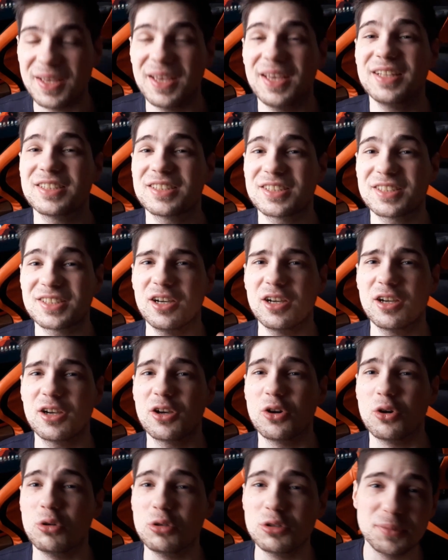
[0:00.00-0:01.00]
it's a
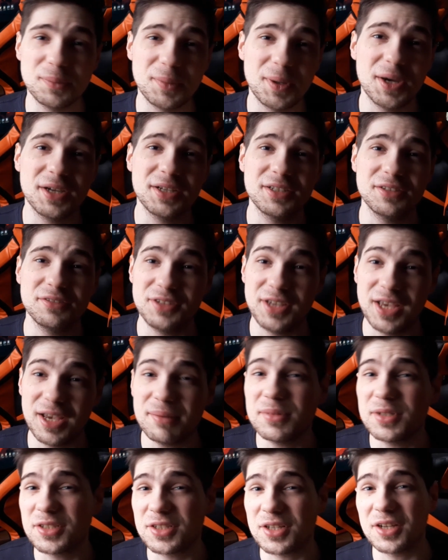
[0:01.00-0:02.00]
goldmine of
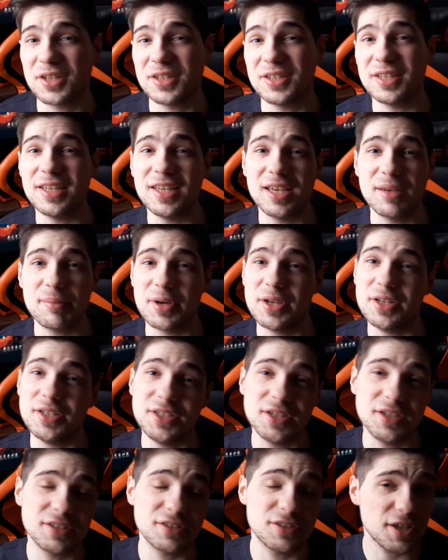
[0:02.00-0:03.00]
game design and game
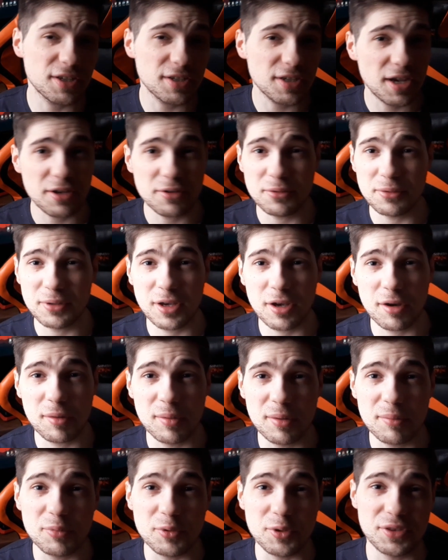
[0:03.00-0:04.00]
ideas. That's how you come
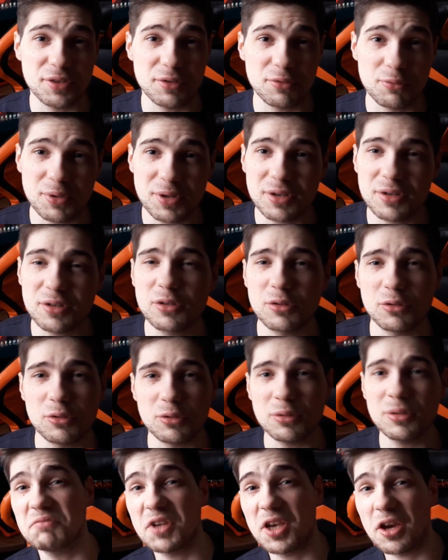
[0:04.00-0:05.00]
up with real
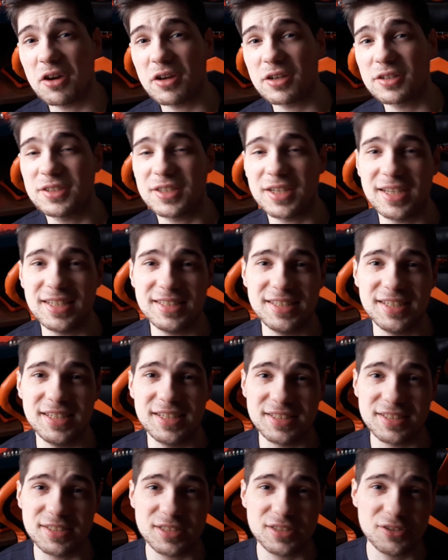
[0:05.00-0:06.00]
cool character
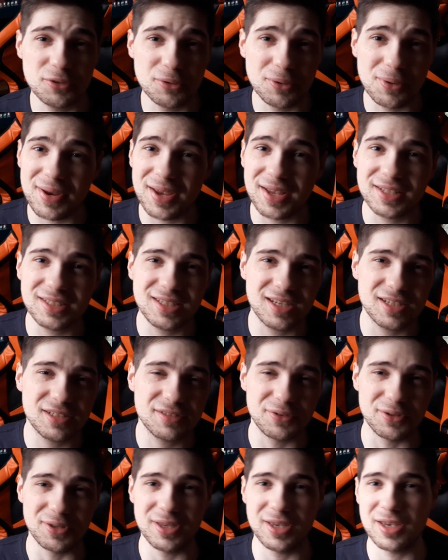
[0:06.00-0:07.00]
ideas, story ideas
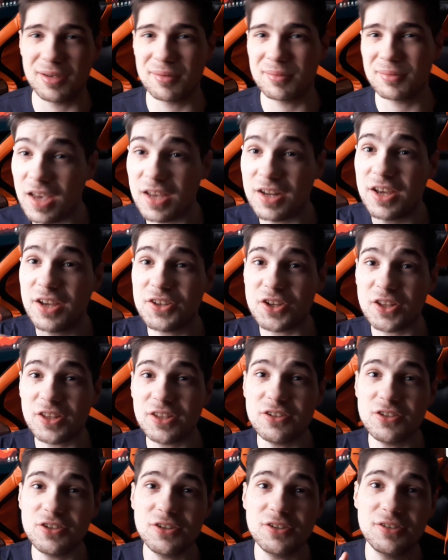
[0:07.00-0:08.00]
for the game. And I
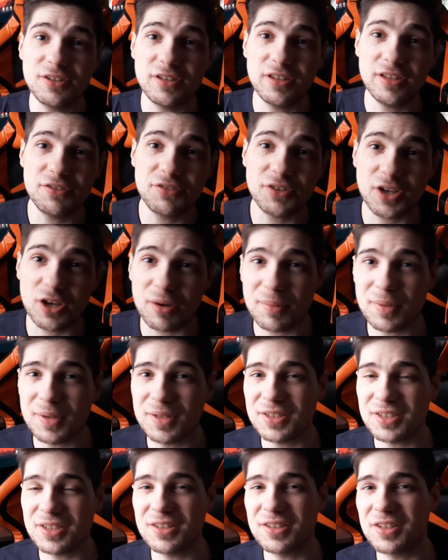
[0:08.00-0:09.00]
challenge you to leave a
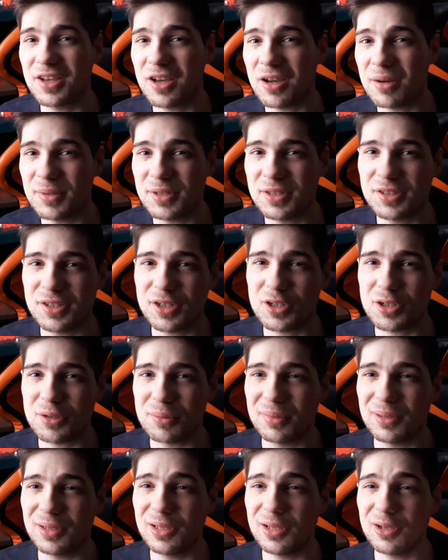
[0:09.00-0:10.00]
comment in the comment
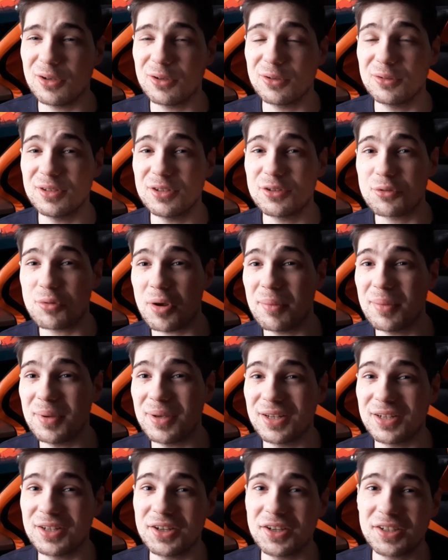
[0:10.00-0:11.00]
section below
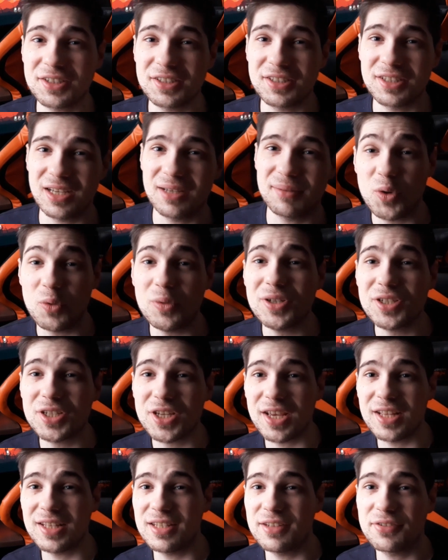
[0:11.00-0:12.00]
describing an archetype which
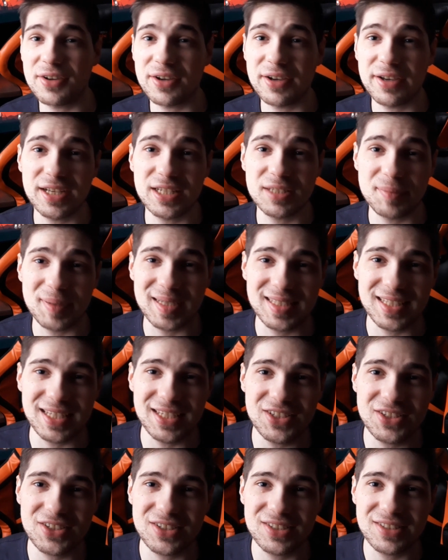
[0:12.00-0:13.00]
can defy
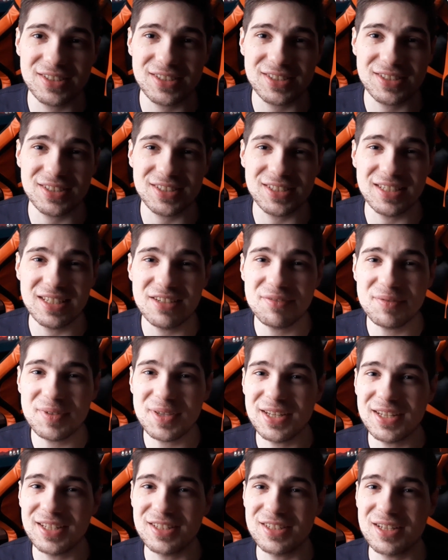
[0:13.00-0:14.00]
expectations. Give
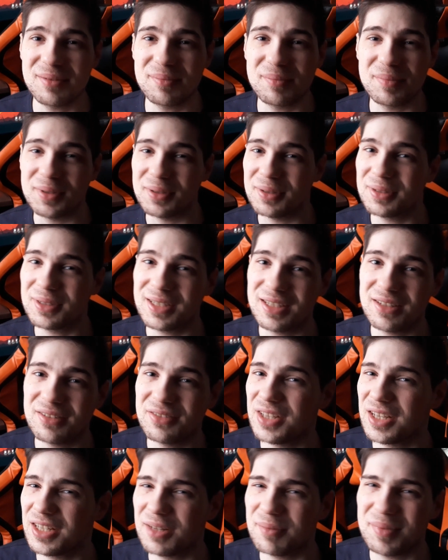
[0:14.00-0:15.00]
me an example, give
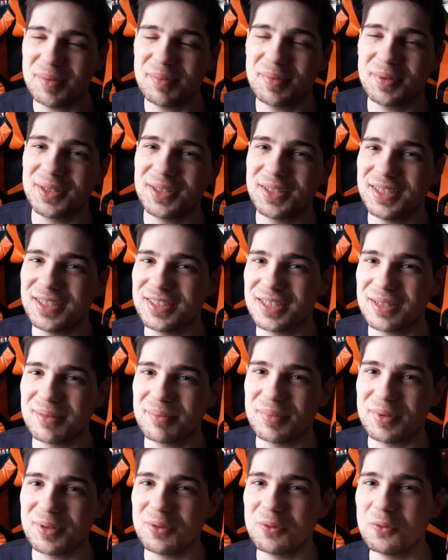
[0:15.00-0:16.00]
the other people an
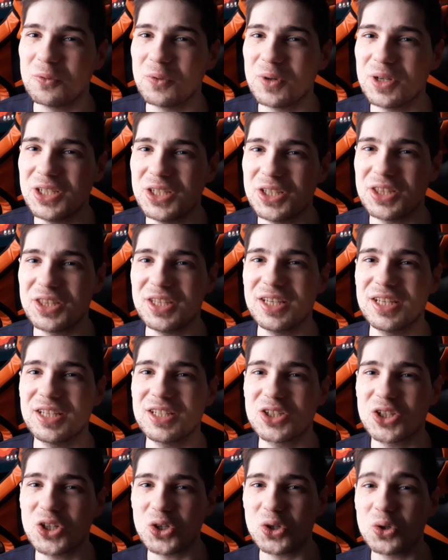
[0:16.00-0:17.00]
example, what you think
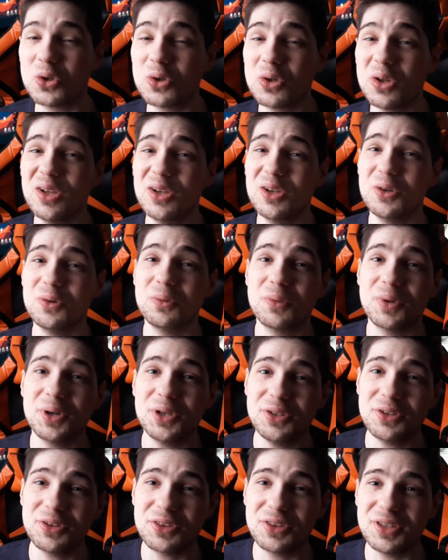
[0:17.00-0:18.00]
is cool,
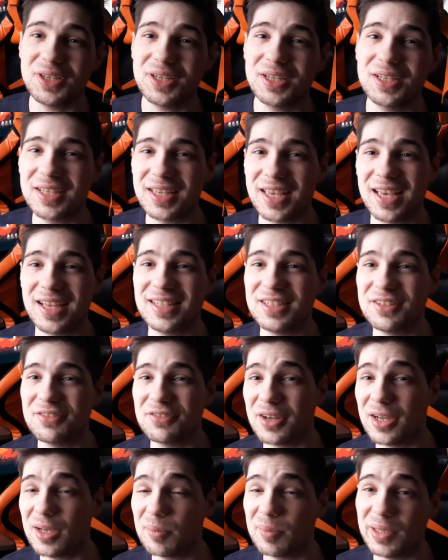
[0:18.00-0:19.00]
what you think can
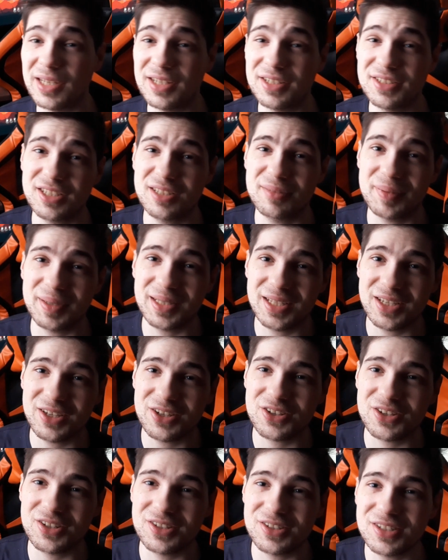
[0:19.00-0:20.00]
defy players'
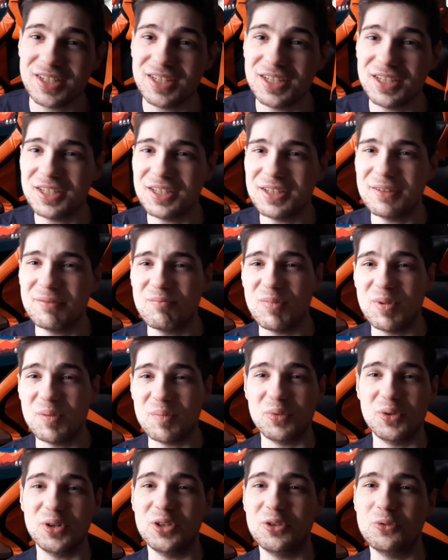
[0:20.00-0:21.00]
expectations,
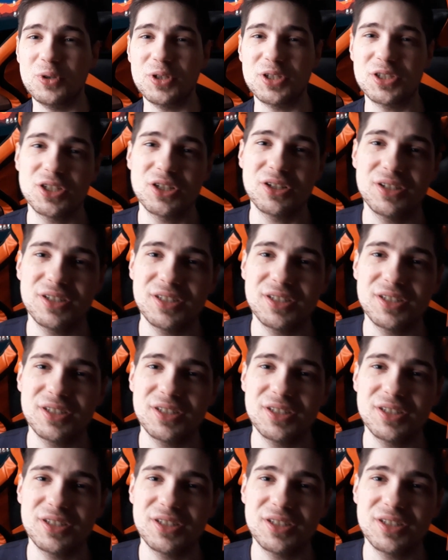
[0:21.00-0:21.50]
put a twist on